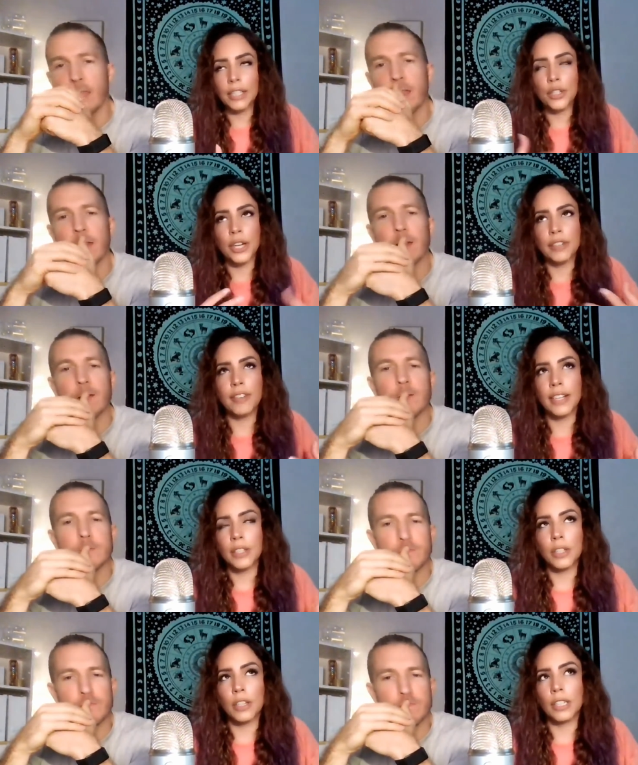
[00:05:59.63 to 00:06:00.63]
Speaker 1: and trying to find a
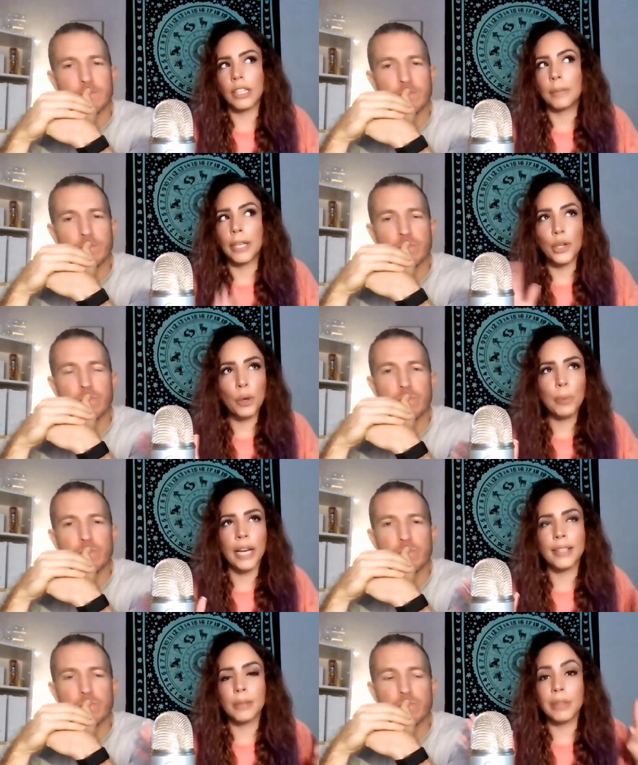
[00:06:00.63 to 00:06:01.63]
dog. And I'm like, nope, it
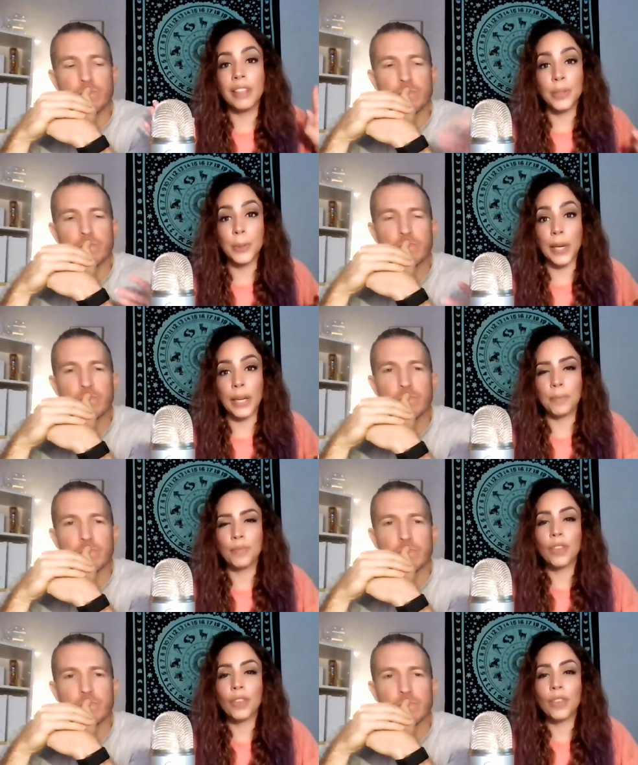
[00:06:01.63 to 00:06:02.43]
has to be this way.